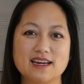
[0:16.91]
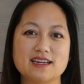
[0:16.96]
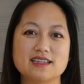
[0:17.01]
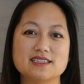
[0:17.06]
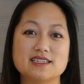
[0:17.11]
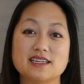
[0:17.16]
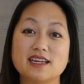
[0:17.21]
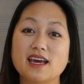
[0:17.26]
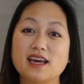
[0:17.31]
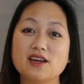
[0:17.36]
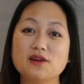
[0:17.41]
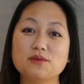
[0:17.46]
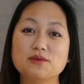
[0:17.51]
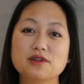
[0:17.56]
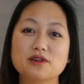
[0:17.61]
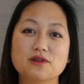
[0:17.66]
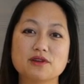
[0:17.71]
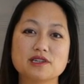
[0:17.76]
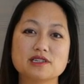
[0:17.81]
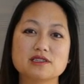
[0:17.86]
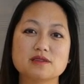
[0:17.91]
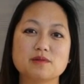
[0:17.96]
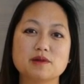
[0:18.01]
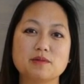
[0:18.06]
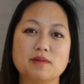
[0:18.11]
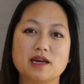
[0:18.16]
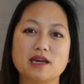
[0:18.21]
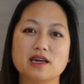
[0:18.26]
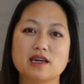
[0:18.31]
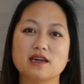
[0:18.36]
Today we're going to be
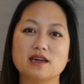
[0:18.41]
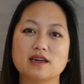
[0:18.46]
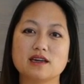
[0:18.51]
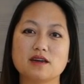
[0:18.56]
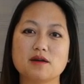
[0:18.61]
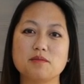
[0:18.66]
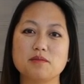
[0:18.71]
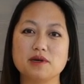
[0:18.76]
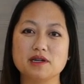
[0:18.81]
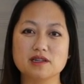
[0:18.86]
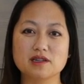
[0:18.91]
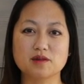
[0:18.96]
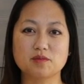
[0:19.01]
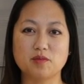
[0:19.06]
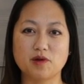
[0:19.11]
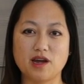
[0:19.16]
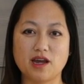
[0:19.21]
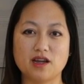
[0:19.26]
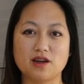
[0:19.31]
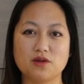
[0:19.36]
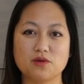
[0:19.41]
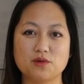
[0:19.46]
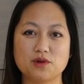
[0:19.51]
making milk bread,